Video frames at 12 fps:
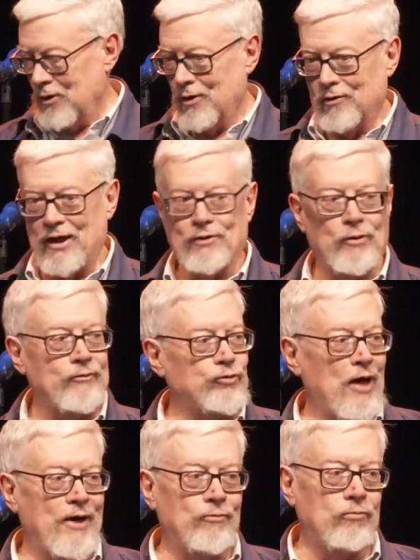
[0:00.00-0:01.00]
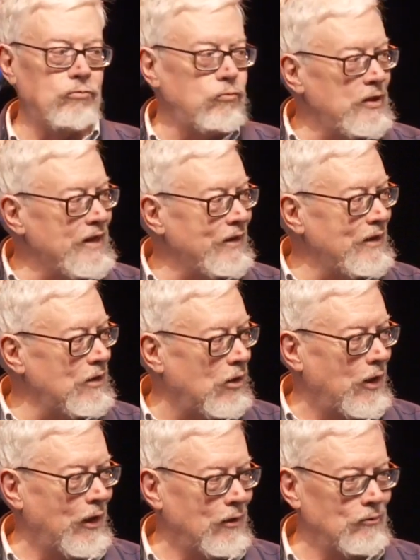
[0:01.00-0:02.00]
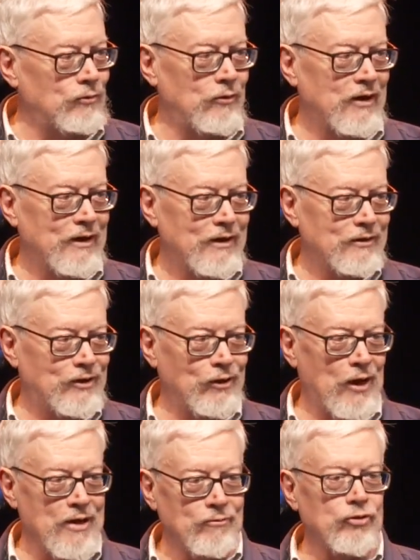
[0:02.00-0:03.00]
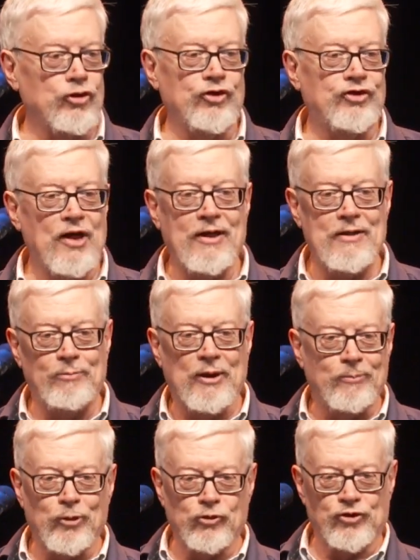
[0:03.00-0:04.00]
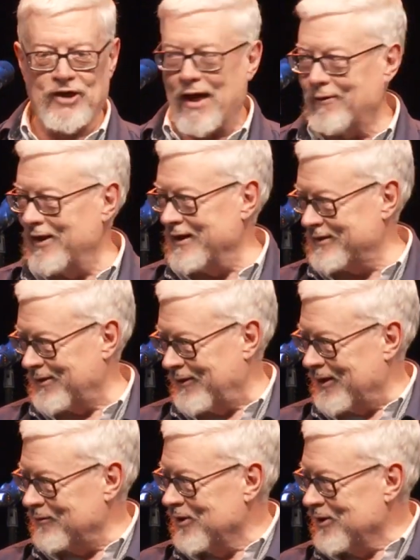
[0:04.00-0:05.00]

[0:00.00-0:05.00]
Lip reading: Like, we've tried really hard to, like, study people's character and,